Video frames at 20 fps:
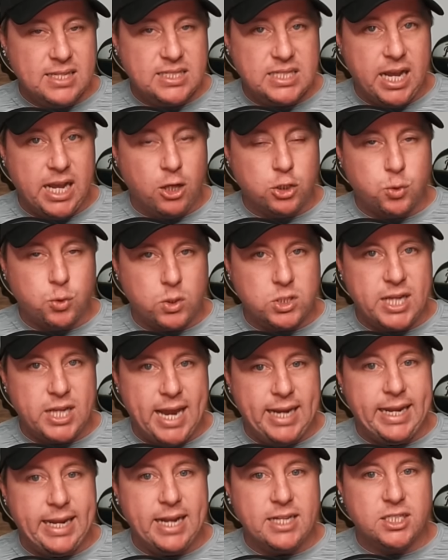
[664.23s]
Sales were
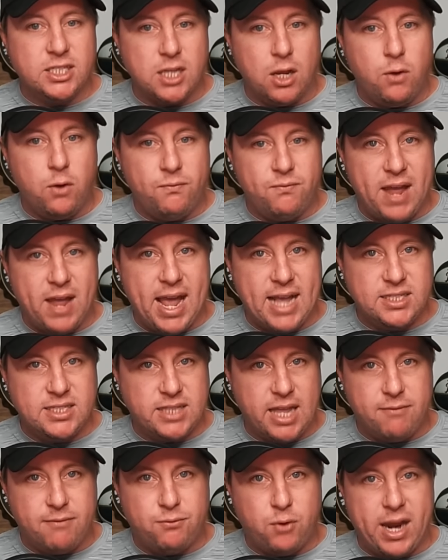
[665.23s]
tanking so
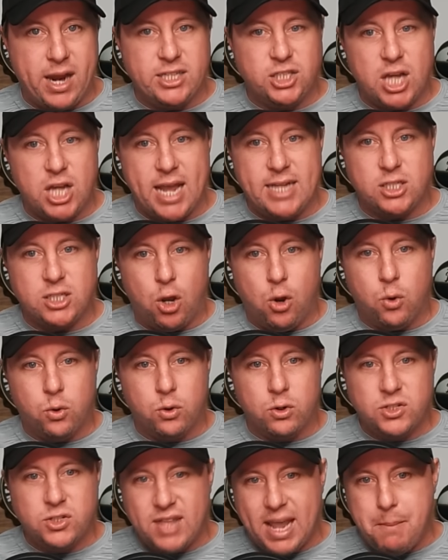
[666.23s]
fast that franchise
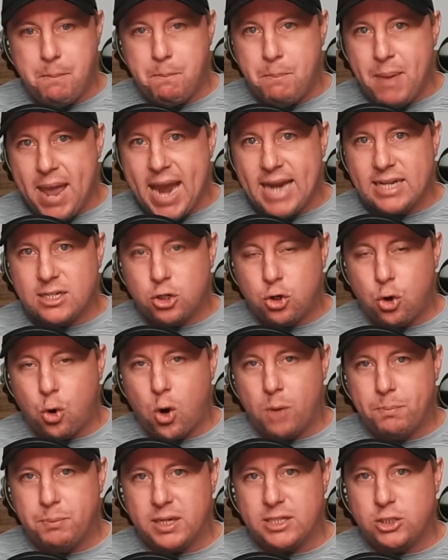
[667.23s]
owners, they begged
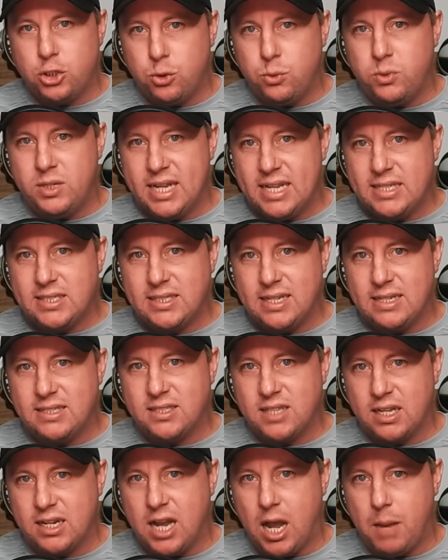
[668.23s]
corporate to
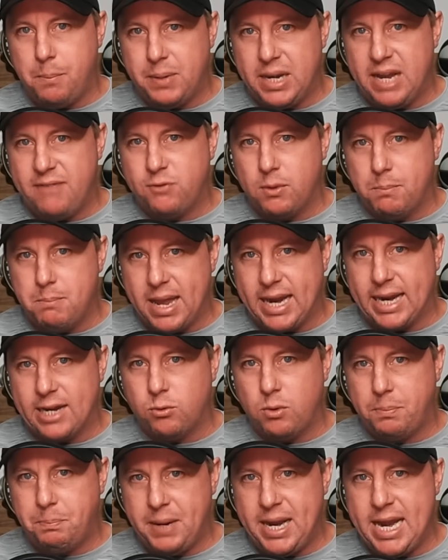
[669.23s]
distance the company from
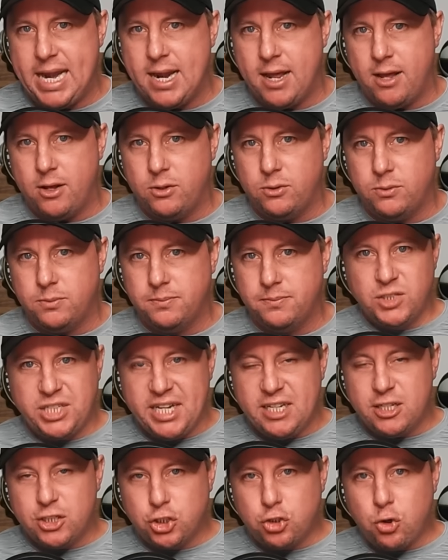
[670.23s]
Megan Rapinoe.
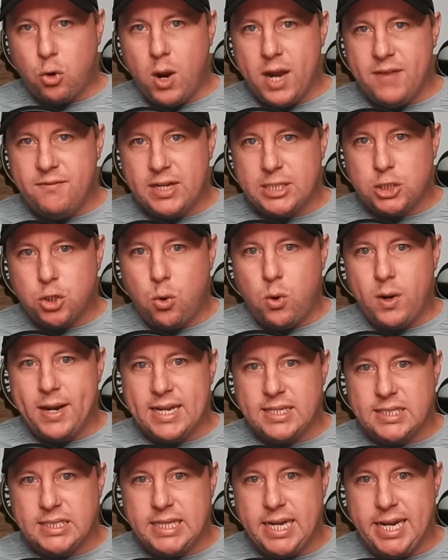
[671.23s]
She destroyed
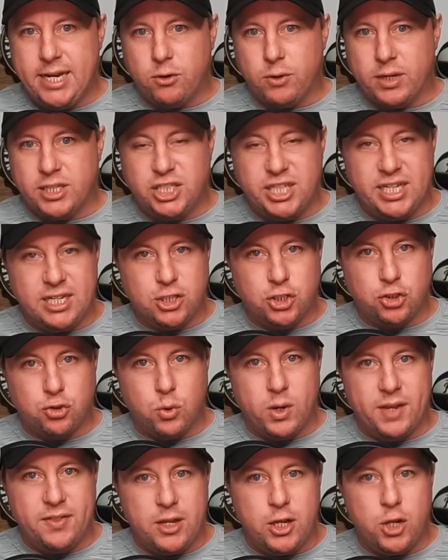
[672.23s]
Victoria's Secret. She
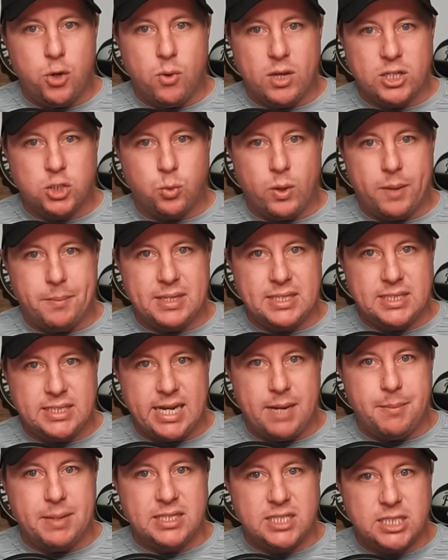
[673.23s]
destroyed the U.S. women's
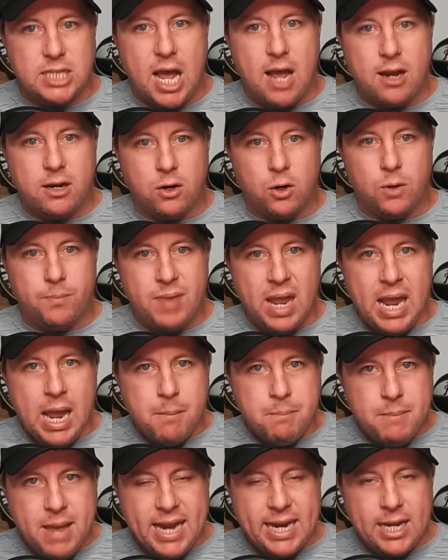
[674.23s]
team in soccer.
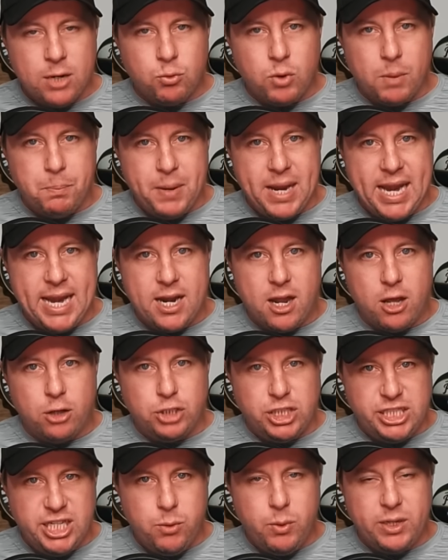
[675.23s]
Megan Rapinoe,
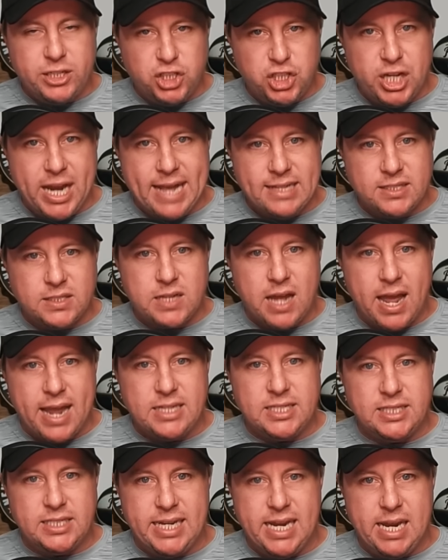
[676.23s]
she would
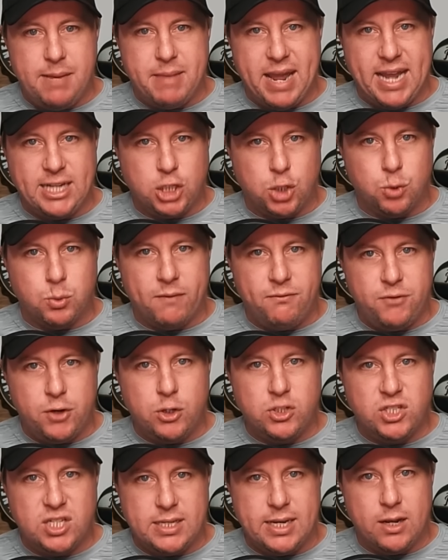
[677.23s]
chastise teammates who
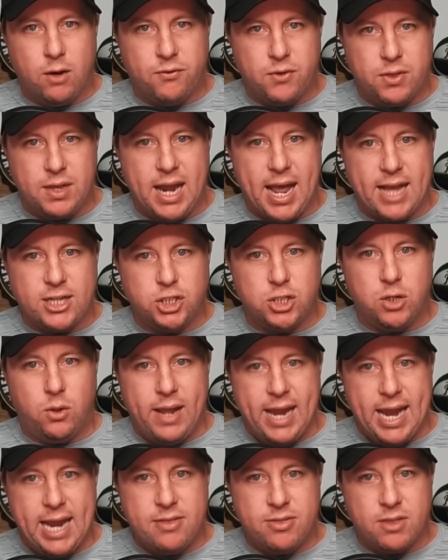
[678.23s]
refused to kneel for the
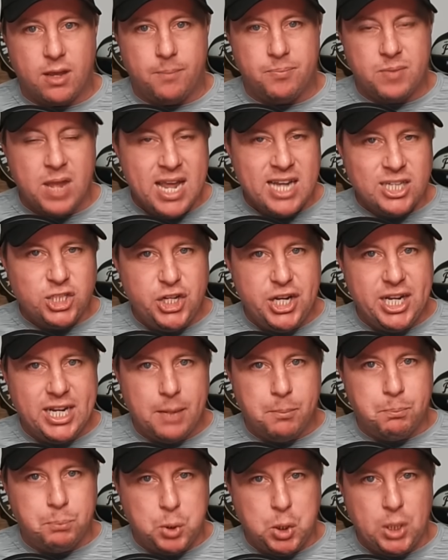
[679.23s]
national anthem. She
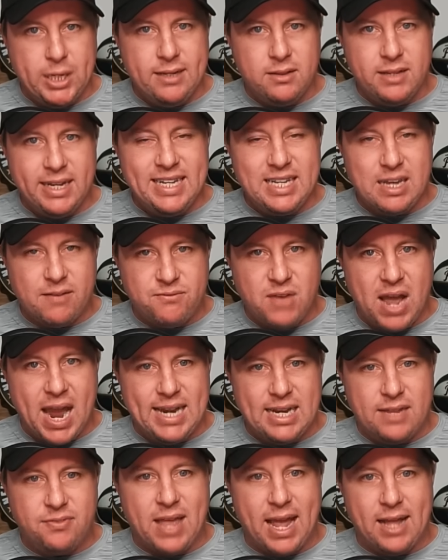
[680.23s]
completely
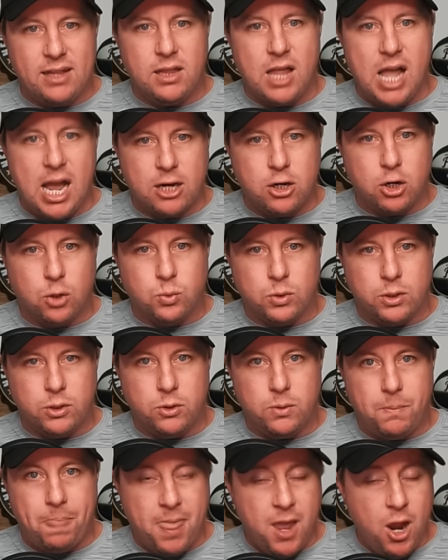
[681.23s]
divided that locker
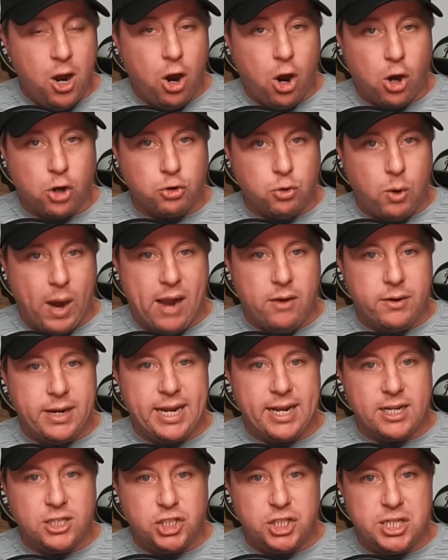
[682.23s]
room. Her
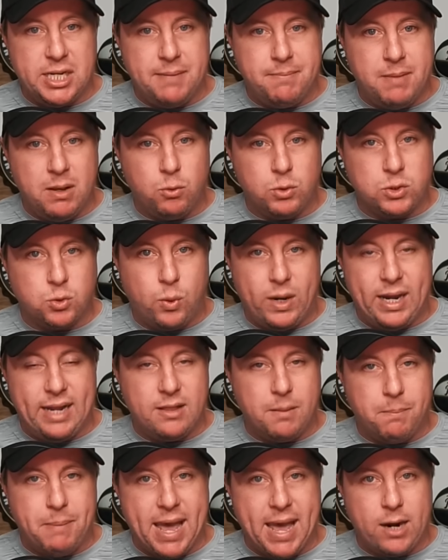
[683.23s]
crowning achievement was
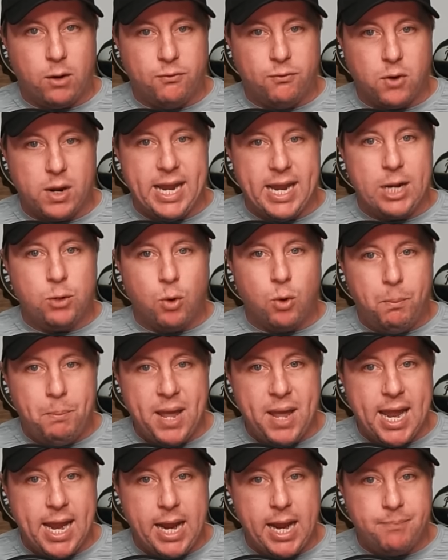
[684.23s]
winning the battle for equal
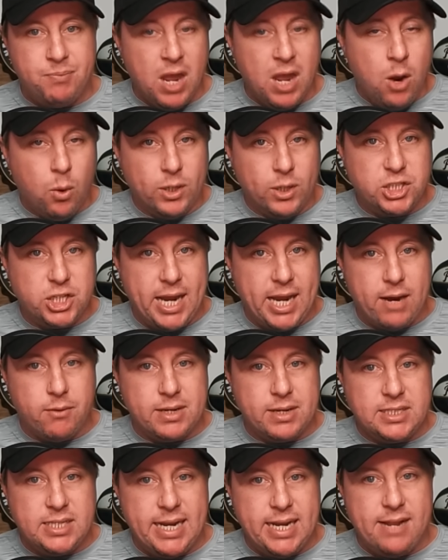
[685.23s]
pay, which
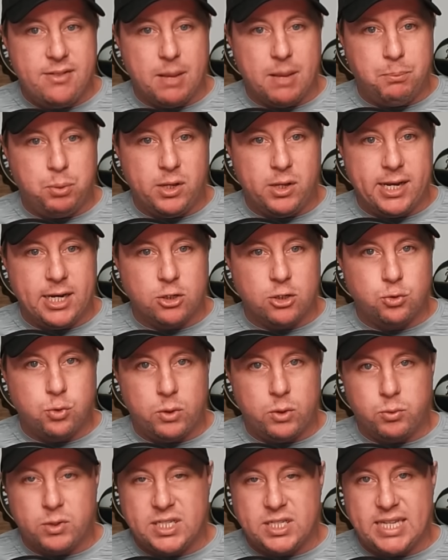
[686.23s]
guaranteed that players
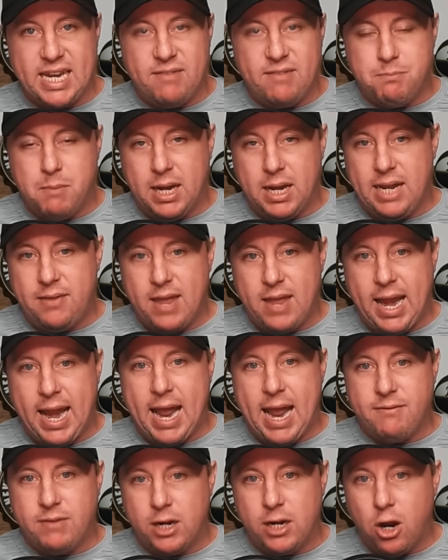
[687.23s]
would receive money they
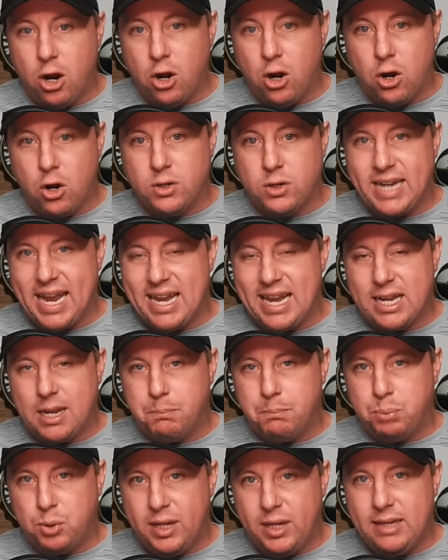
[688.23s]
haven't earned and
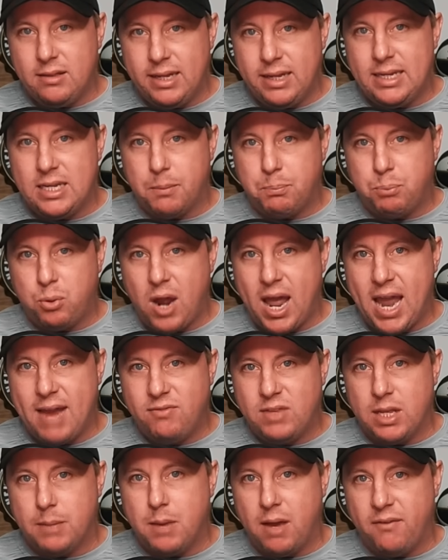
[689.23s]
completely deprived
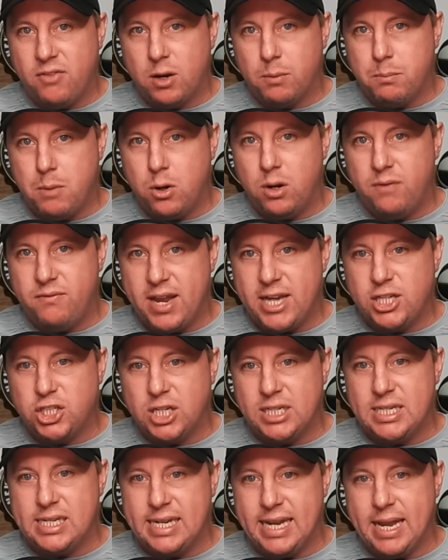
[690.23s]
them of their
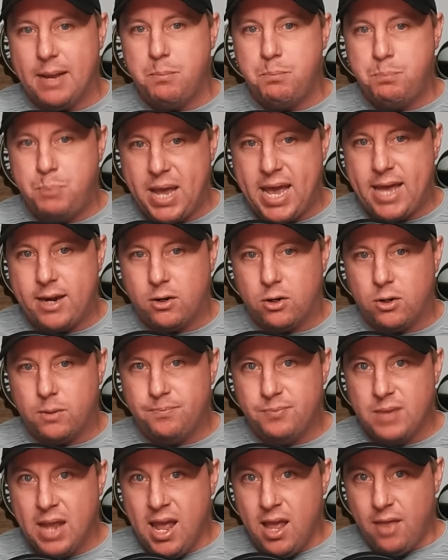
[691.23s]
motivation to get
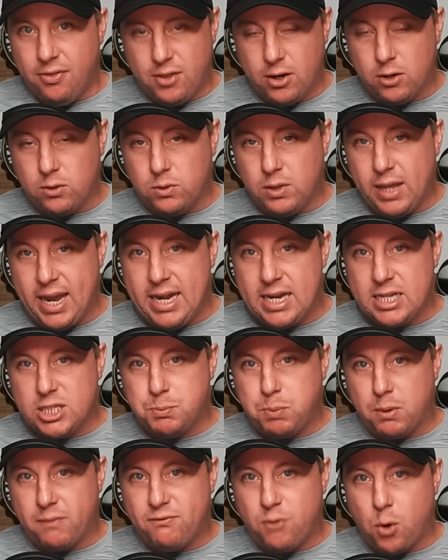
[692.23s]
better. Their
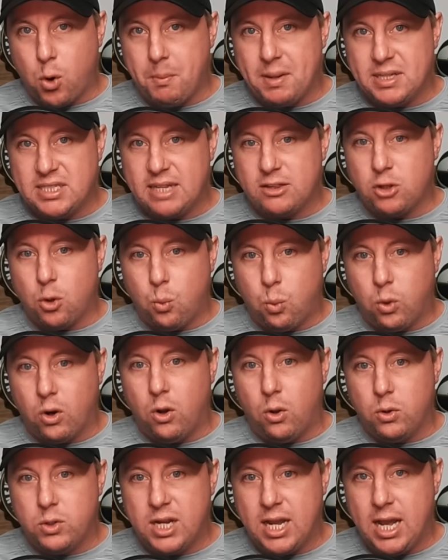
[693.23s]
latest performance at the
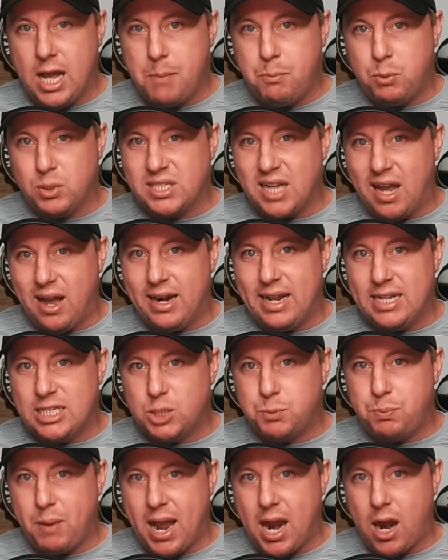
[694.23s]
World Cup was
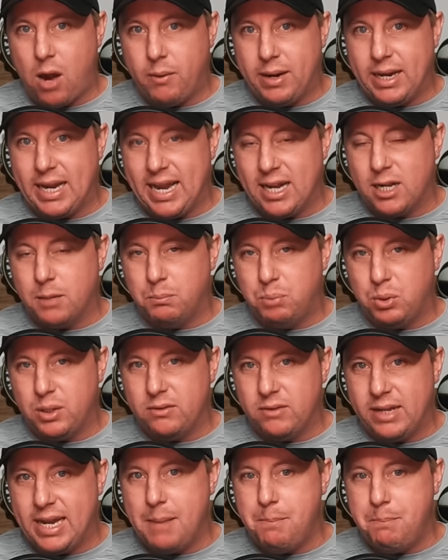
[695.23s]
uninspiring and
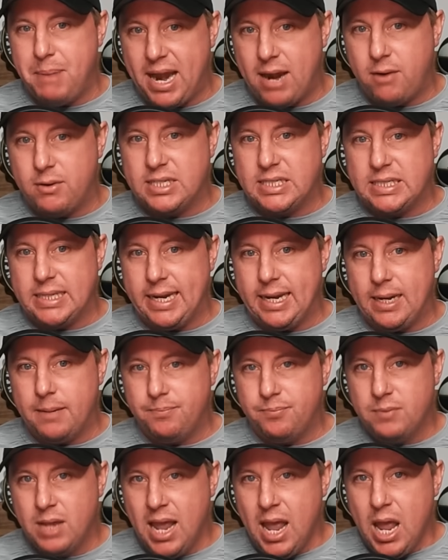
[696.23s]
completely embarrassing.